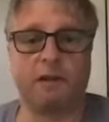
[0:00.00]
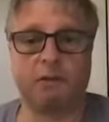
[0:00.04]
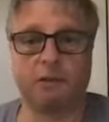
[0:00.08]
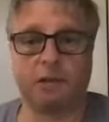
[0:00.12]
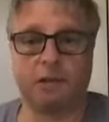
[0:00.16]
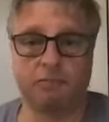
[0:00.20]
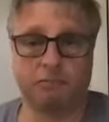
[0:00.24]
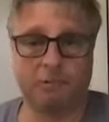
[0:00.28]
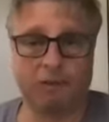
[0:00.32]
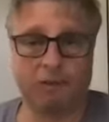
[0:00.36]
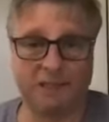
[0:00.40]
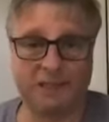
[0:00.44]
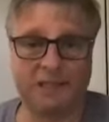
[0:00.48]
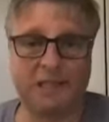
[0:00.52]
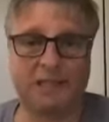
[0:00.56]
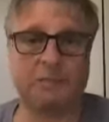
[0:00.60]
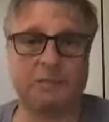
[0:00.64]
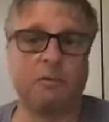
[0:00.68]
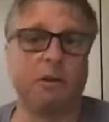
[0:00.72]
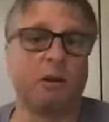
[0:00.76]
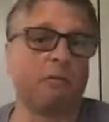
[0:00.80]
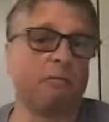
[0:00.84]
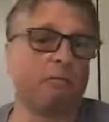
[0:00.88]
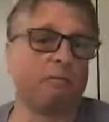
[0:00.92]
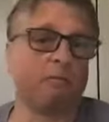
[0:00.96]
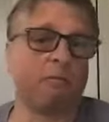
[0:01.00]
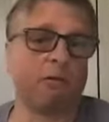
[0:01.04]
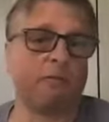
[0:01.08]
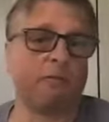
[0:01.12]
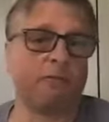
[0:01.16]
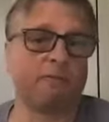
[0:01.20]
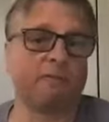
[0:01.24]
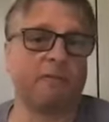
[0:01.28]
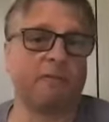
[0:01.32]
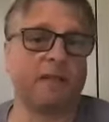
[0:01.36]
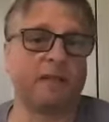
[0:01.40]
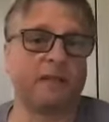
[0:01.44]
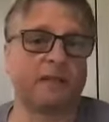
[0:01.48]
we set up what
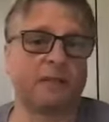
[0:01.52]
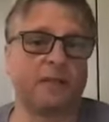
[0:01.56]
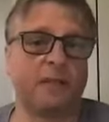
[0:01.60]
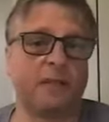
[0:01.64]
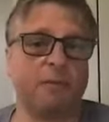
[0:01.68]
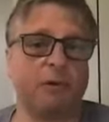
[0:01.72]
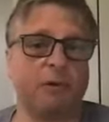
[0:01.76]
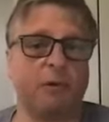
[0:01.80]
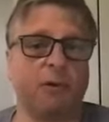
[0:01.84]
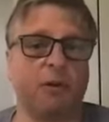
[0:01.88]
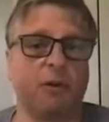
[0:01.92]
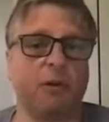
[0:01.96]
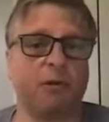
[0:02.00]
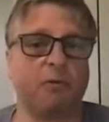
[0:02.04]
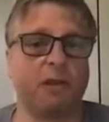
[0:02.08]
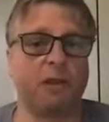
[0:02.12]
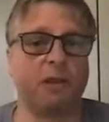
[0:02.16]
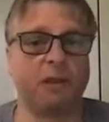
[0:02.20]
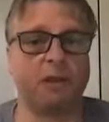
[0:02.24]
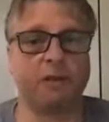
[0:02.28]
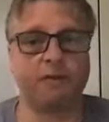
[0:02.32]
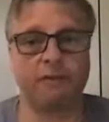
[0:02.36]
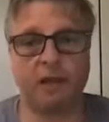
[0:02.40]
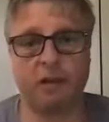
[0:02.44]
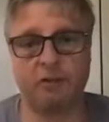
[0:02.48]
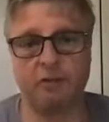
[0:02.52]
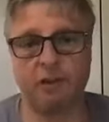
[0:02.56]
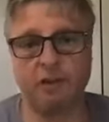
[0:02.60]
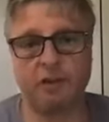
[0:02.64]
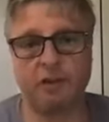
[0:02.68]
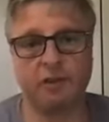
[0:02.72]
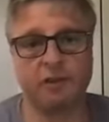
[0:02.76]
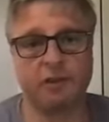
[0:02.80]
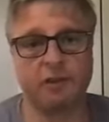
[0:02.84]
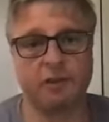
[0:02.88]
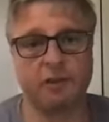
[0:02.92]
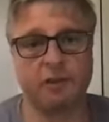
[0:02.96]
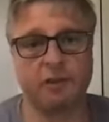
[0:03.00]
VAT scheme you're on, whether you're VAT
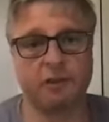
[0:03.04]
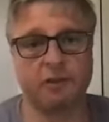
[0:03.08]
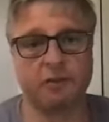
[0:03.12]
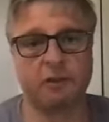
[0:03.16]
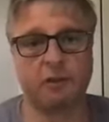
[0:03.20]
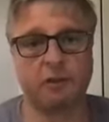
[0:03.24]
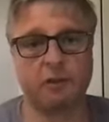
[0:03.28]
registered,